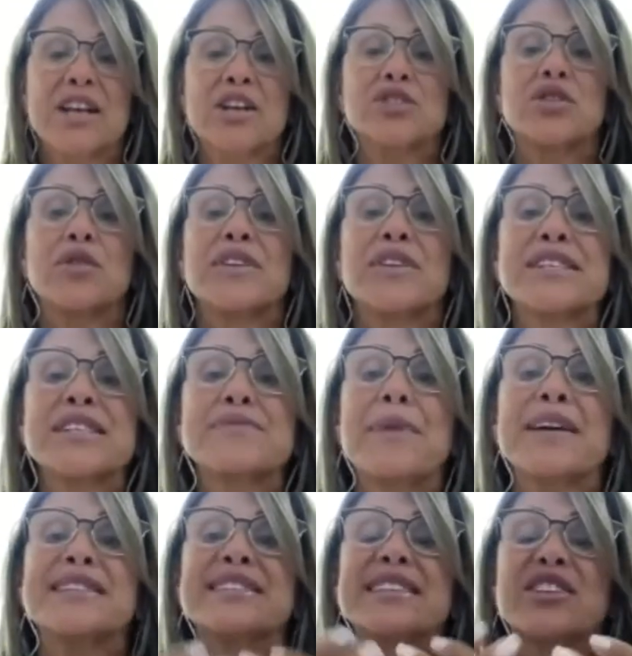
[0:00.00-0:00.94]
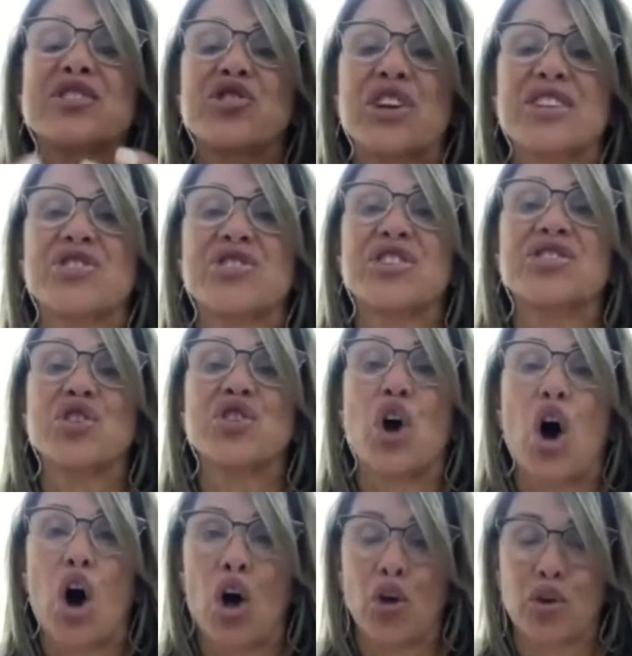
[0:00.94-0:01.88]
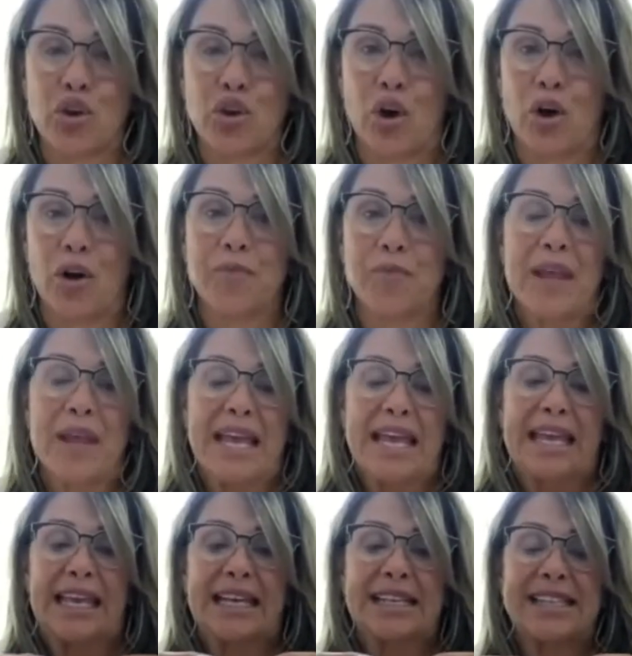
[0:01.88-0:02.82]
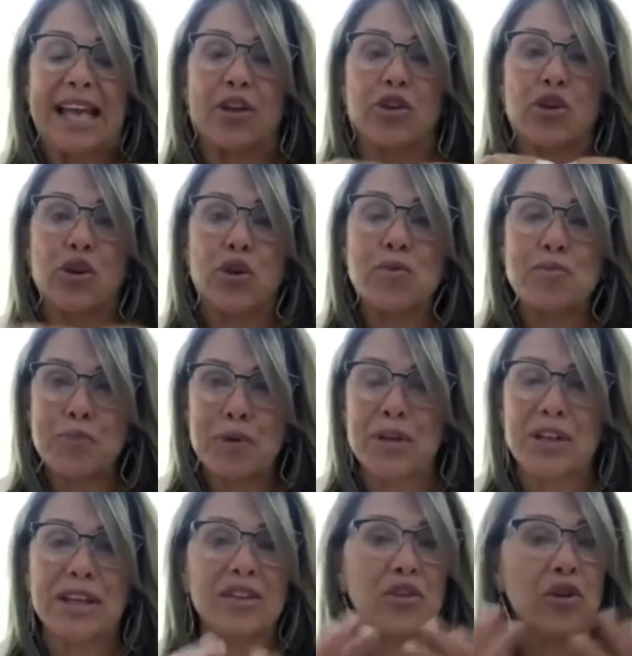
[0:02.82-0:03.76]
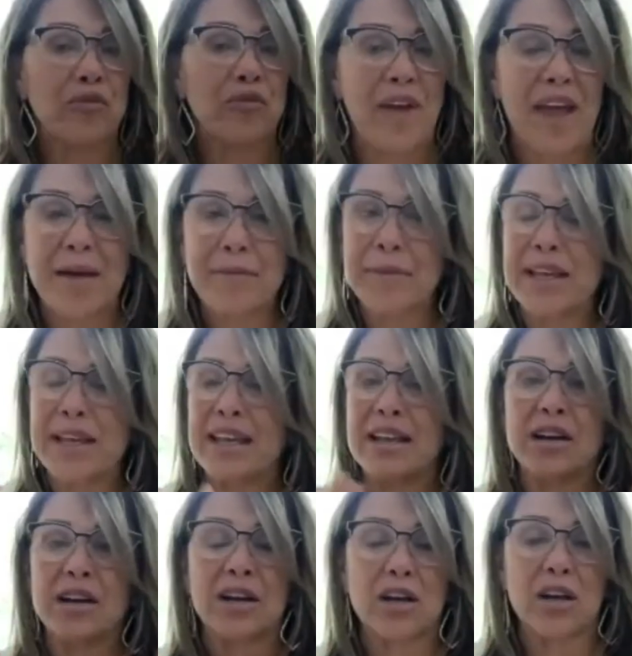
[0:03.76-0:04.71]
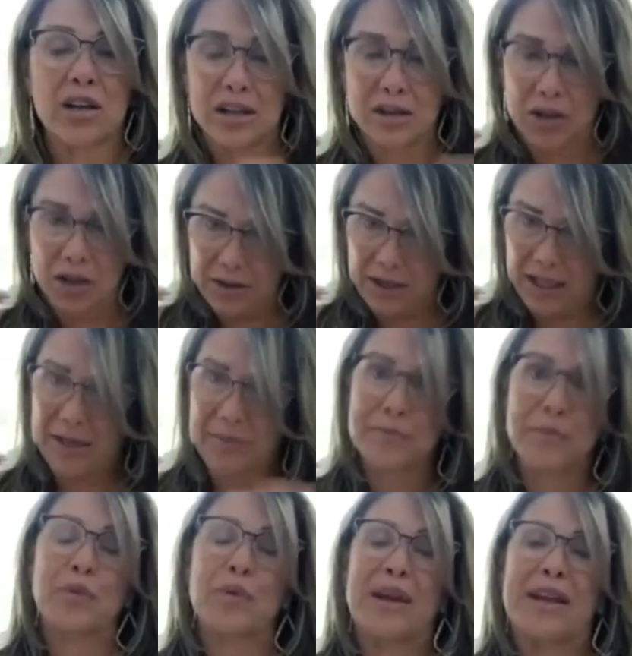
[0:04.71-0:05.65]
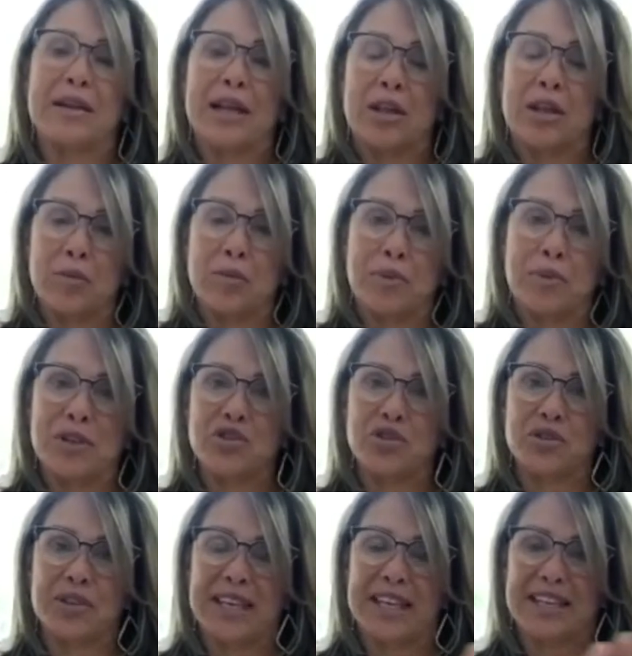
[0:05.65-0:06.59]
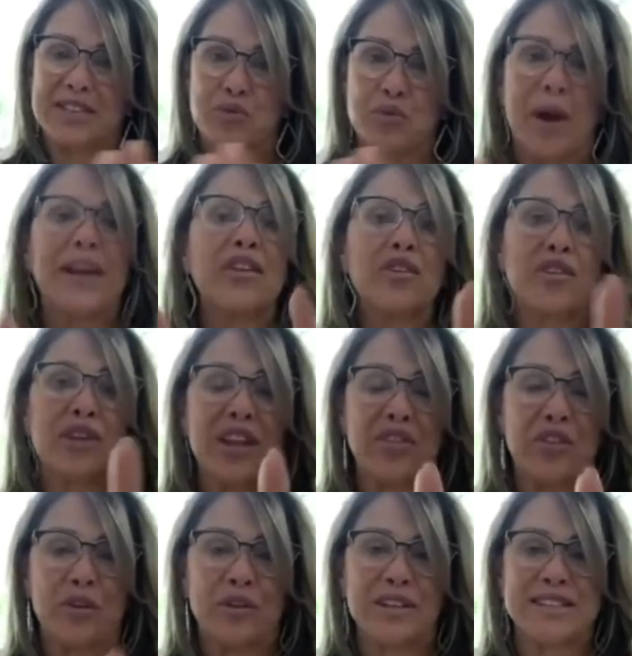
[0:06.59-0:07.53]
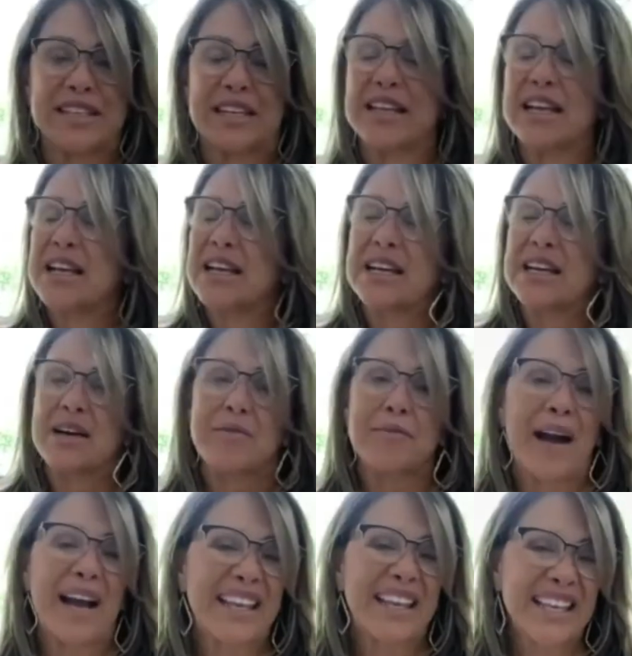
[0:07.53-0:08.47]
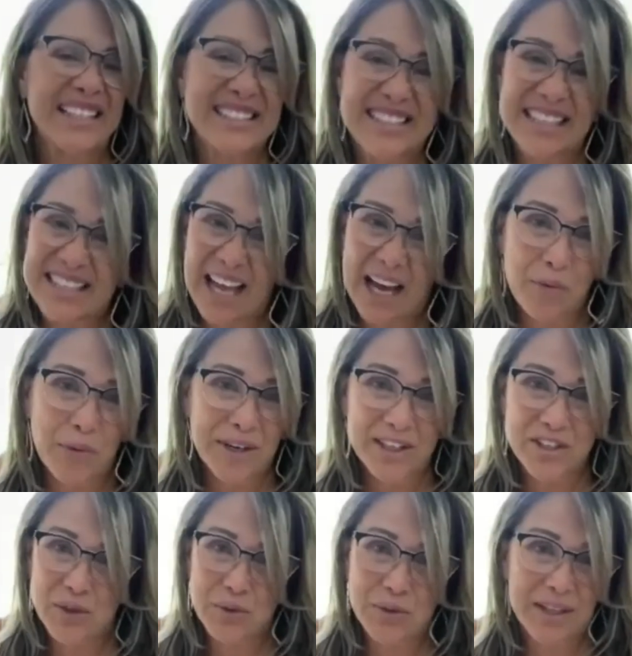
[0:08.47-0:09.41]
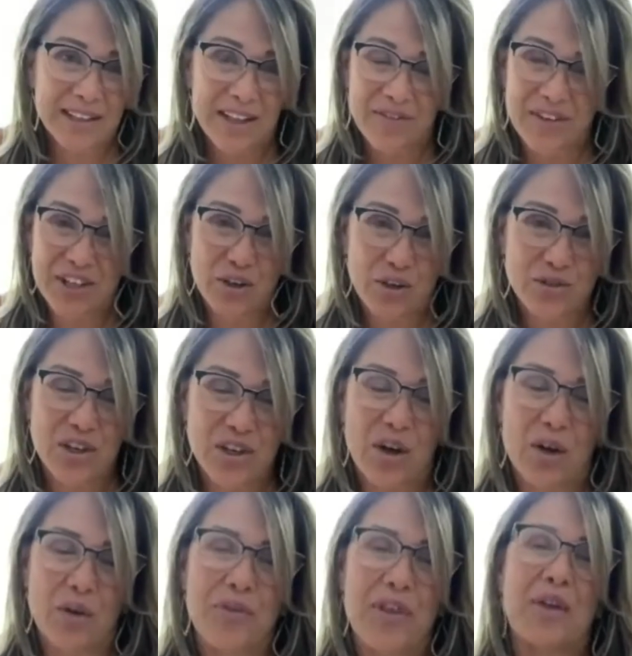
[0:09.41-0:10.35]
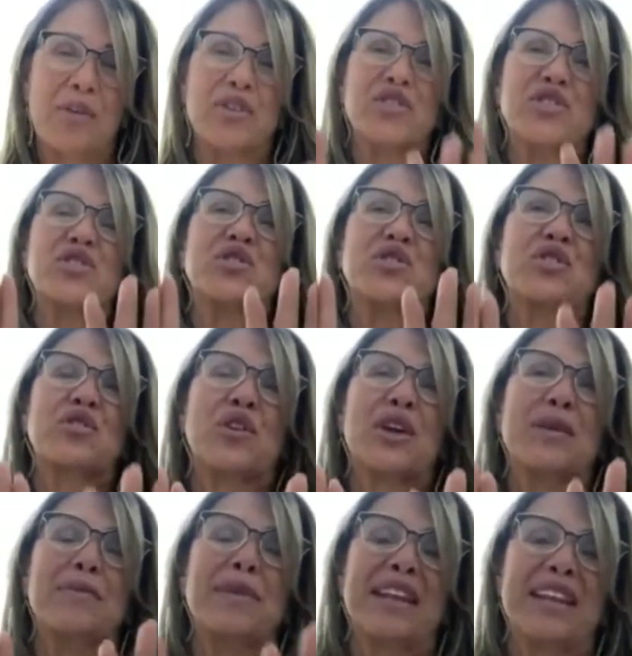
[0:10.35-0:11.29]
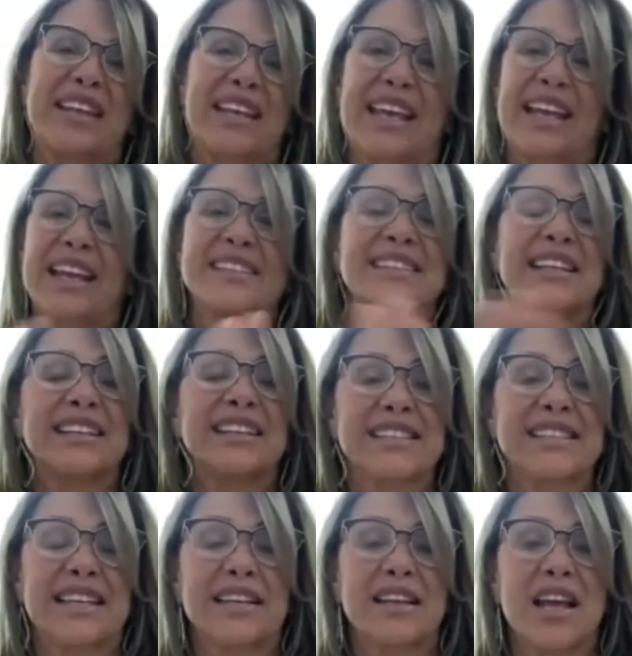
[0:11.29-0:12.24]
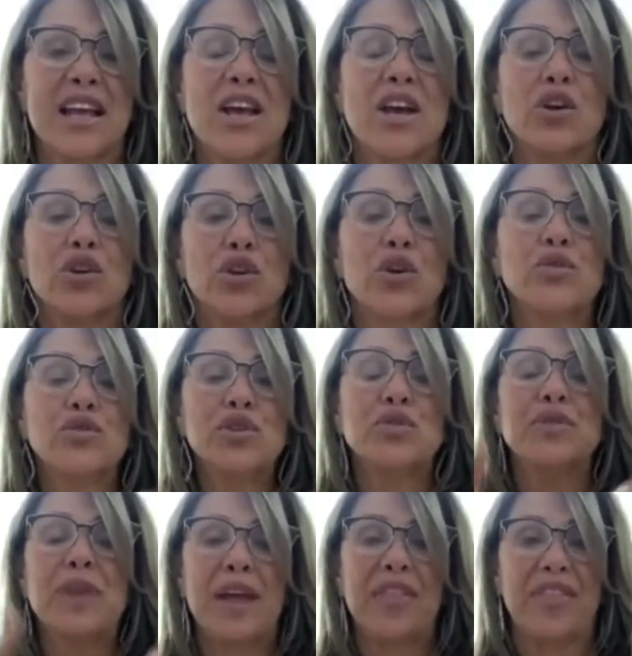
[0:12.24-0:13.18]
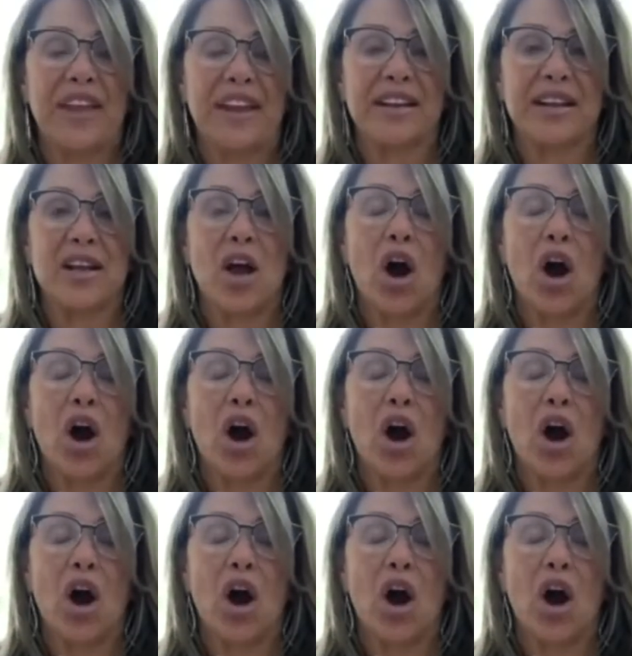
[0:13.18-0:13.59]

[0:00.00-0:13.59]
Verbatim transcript: So this is my suggestion to all y'all is that you put your family, like Marie, like you put your kids right underneath you. Listen, my kids did not want to do it 11 years ago. They were screaming and kicking. I said, listen, you do nothing.